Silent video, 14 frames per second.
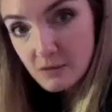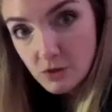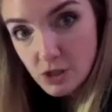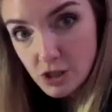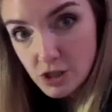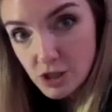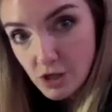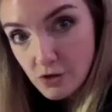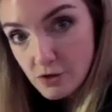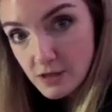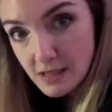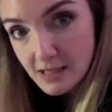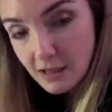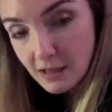will just show you
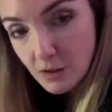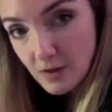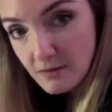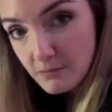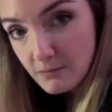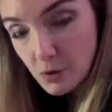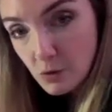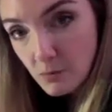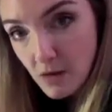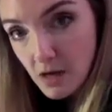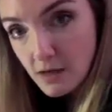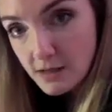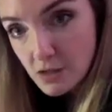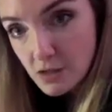this little green
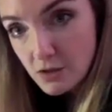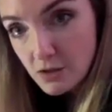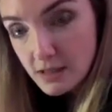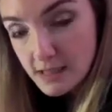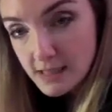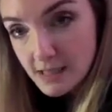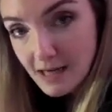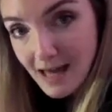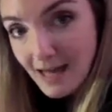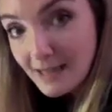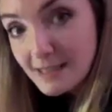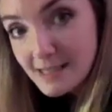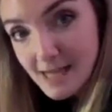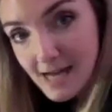bookmark, so you can still
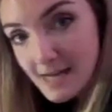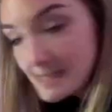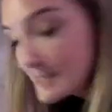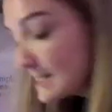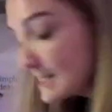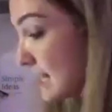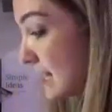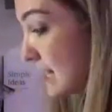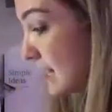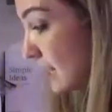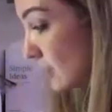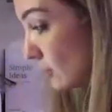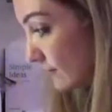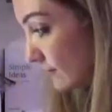access
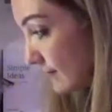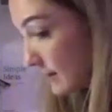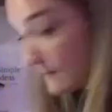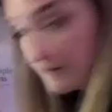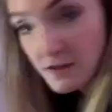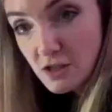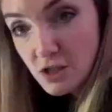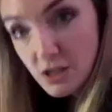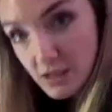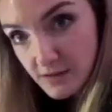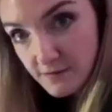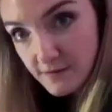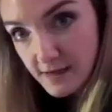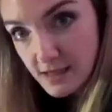a lot of the other functions
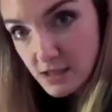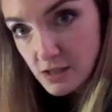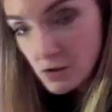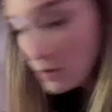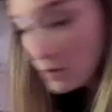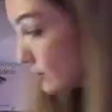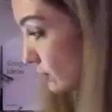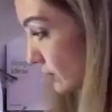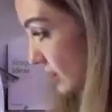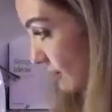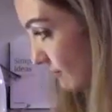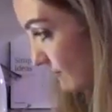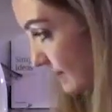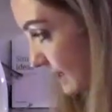and features on your
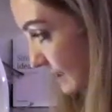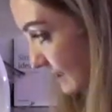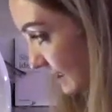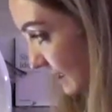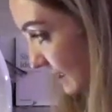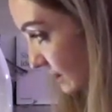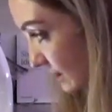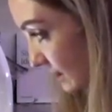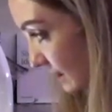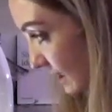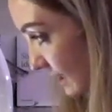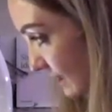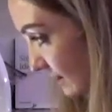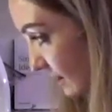Thermomix, and then just
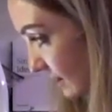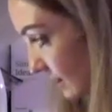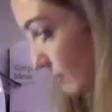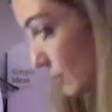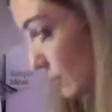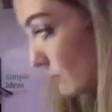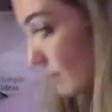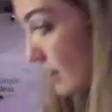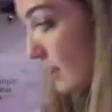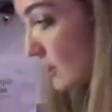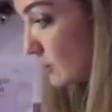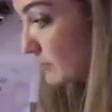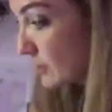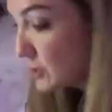click the
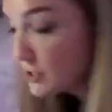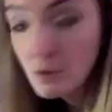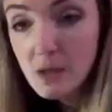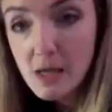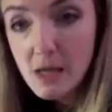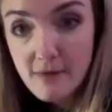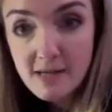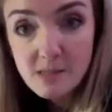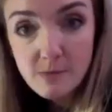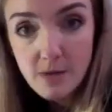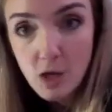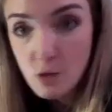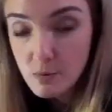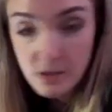bookmark because you've got that
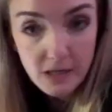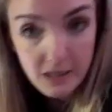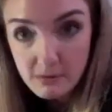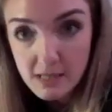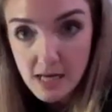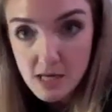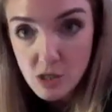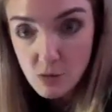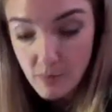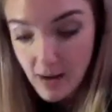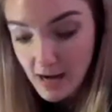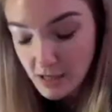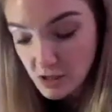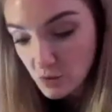recipe open and it will take you
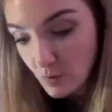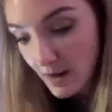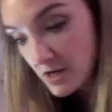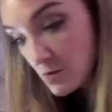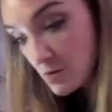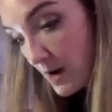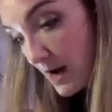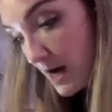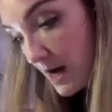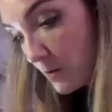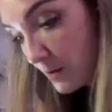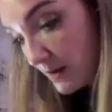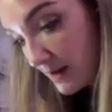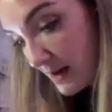back to where you were
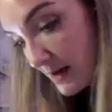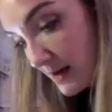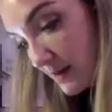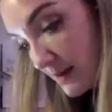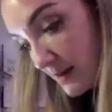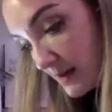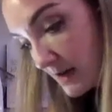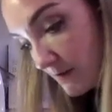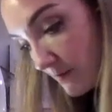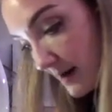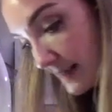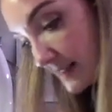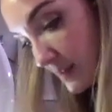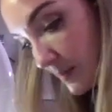within the
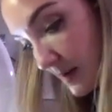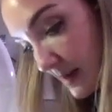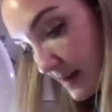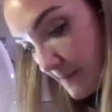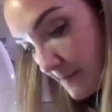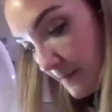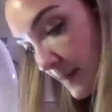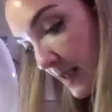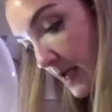recipe.